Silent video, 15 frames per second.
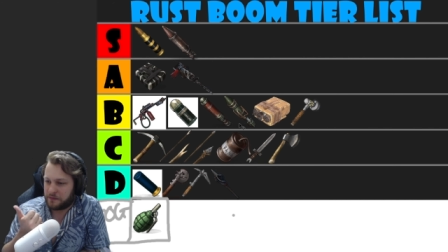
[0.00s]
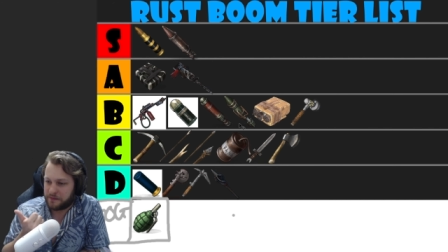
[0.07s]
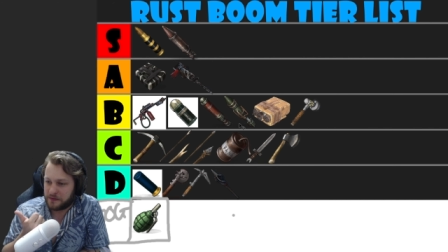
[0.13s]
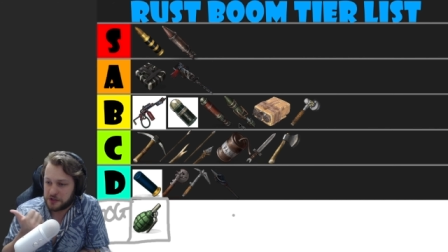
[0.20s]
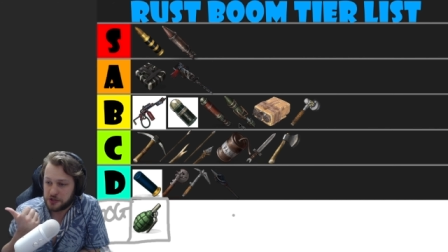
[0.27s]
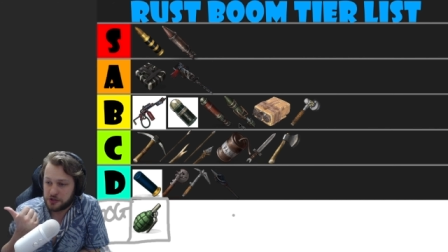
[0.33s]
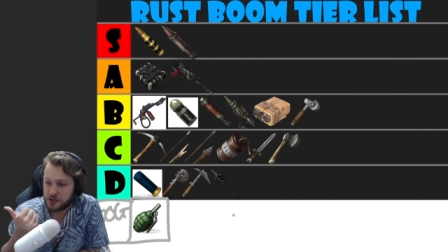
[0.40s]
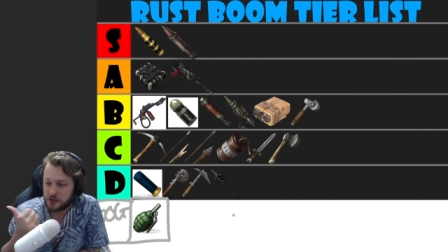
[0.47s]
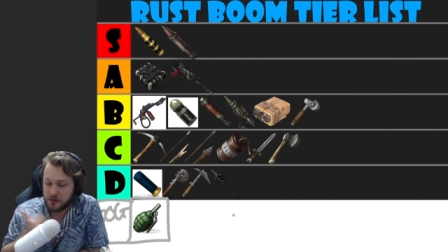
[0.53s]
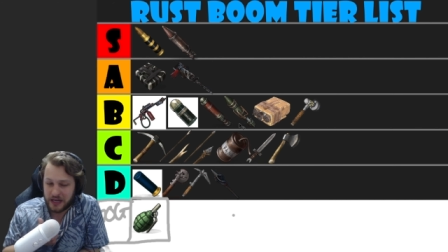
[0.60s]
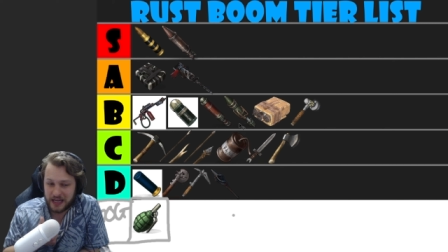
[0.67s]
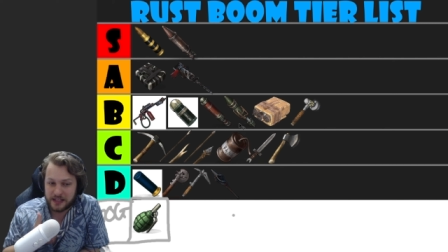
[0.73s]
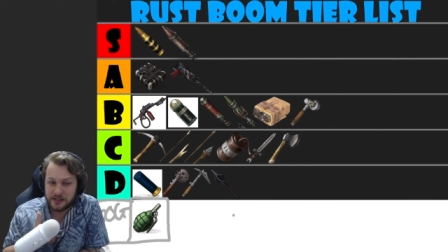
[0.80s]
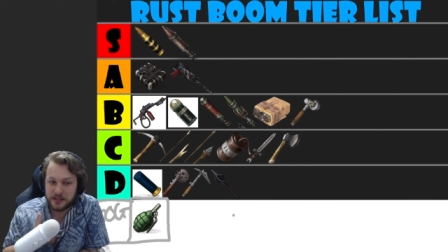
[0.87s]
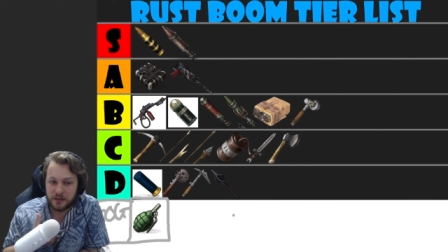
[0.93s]
you shoot
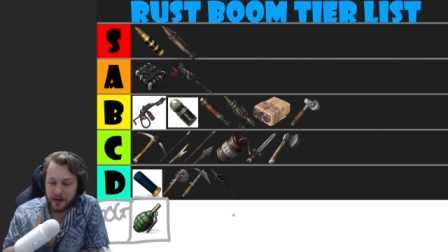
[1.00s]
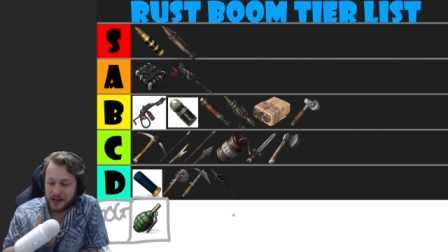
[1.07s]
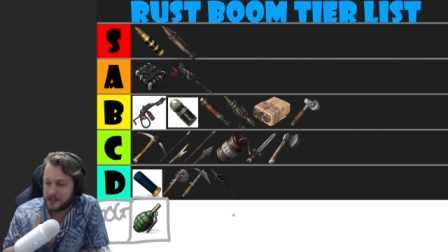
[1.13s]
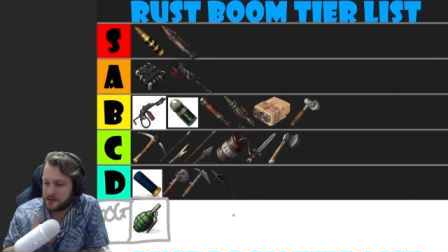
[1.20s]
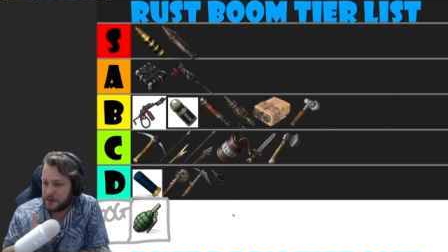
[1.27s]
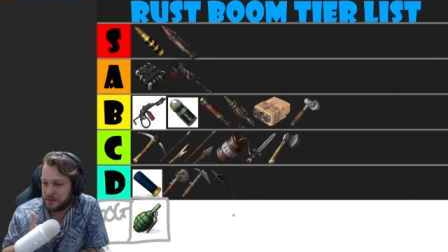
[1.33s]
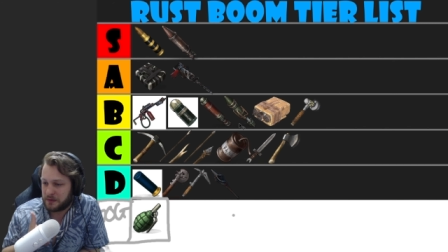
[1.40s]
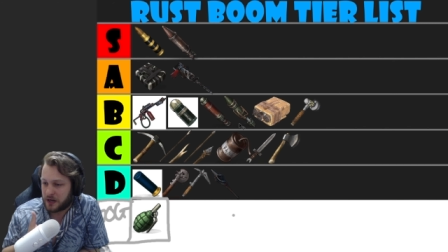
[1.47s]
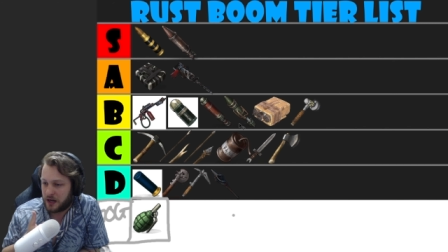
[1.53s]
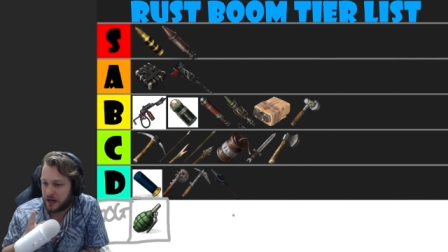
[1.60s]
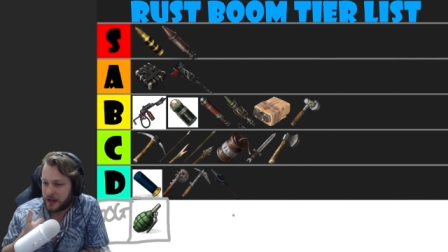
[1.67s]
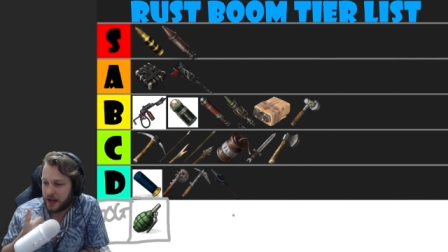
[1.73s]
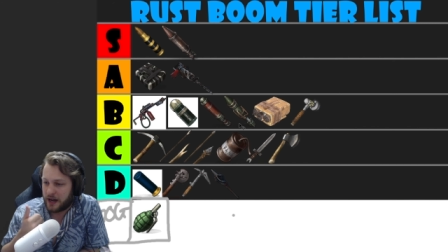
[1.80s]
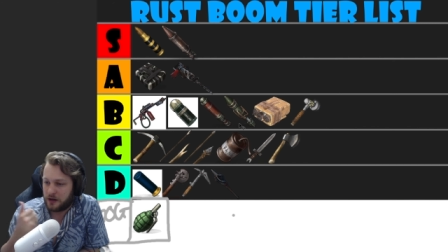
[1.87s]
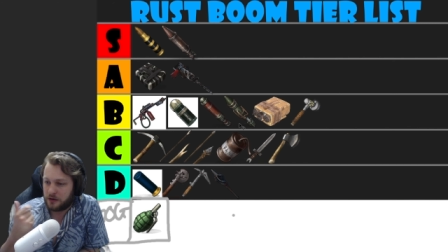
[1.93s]
it into the base, people can't
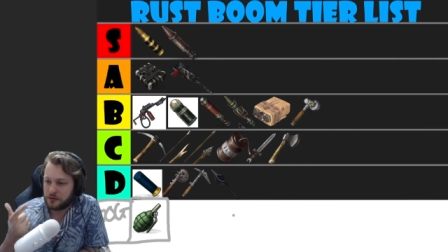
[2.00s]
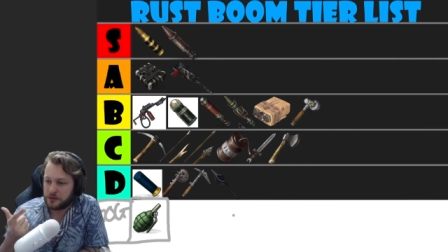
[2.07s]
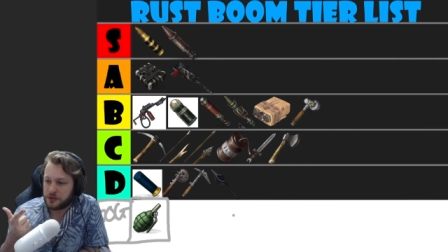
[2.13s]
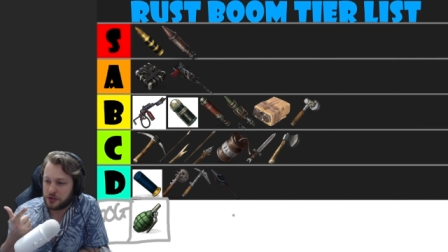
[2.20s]
get out.